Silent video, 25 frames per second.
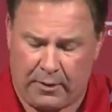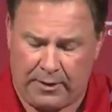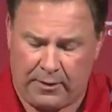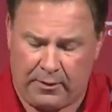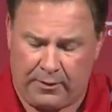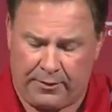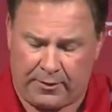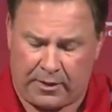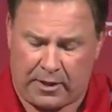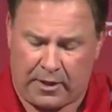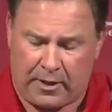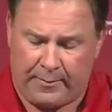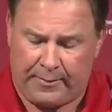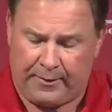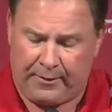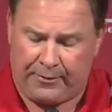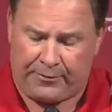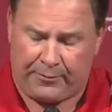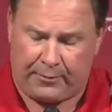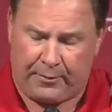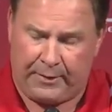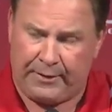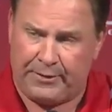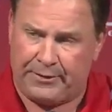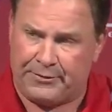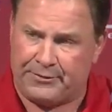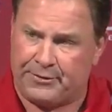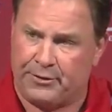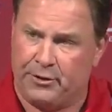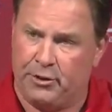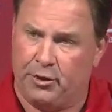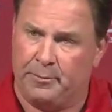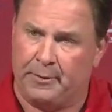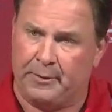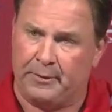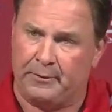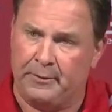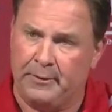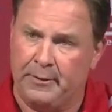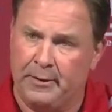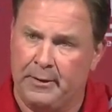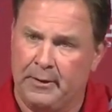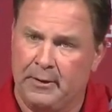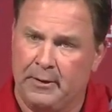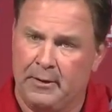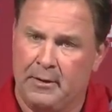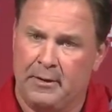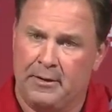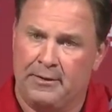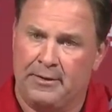I know they're coming in three and two, but
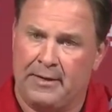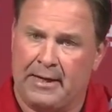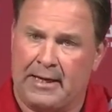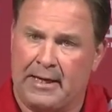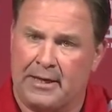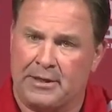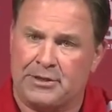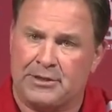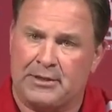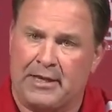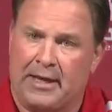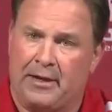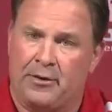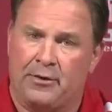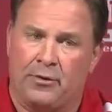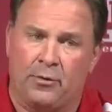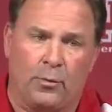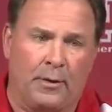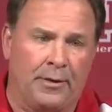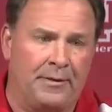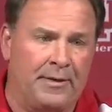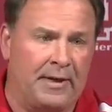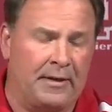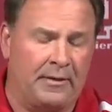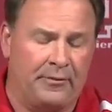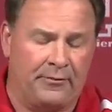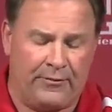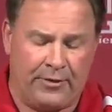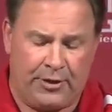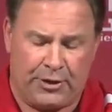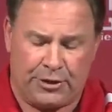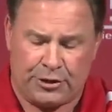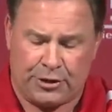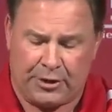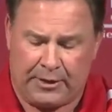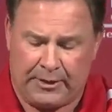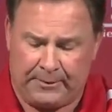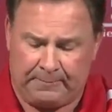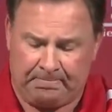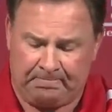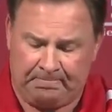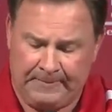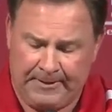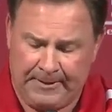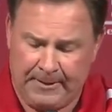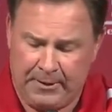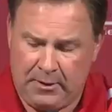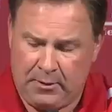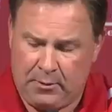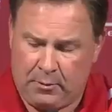they got a standard to win that division. And
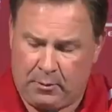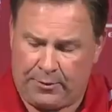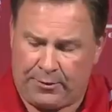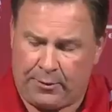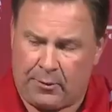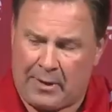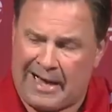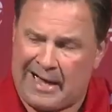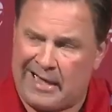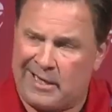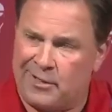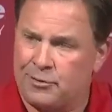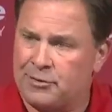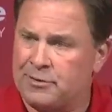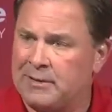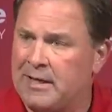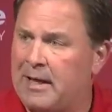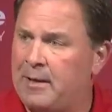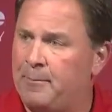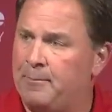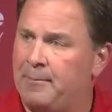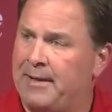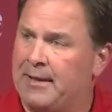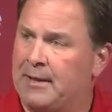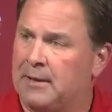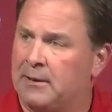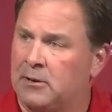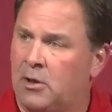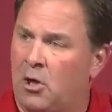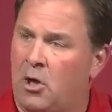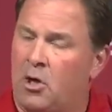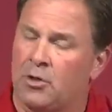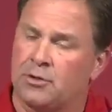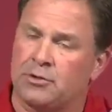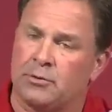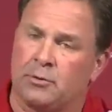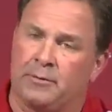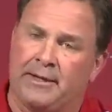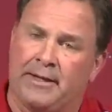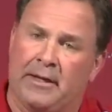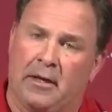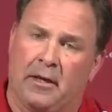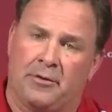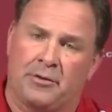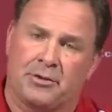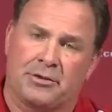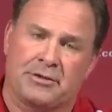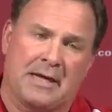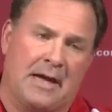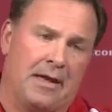with Ohio State being a loss on the
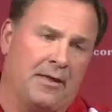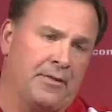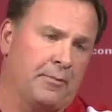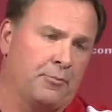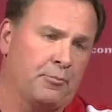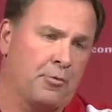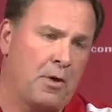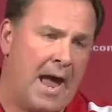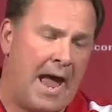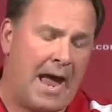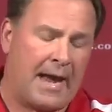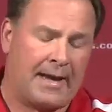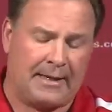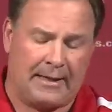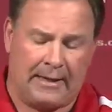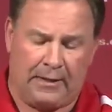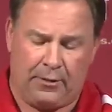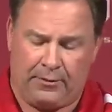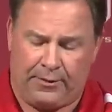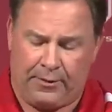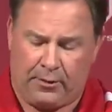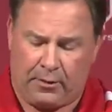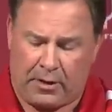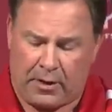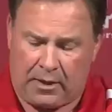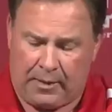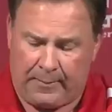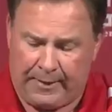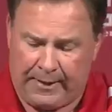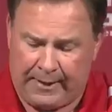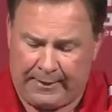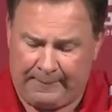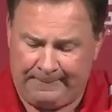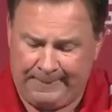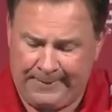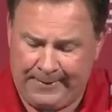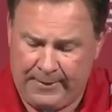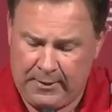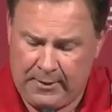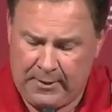other side of the bracket, I know they'll come in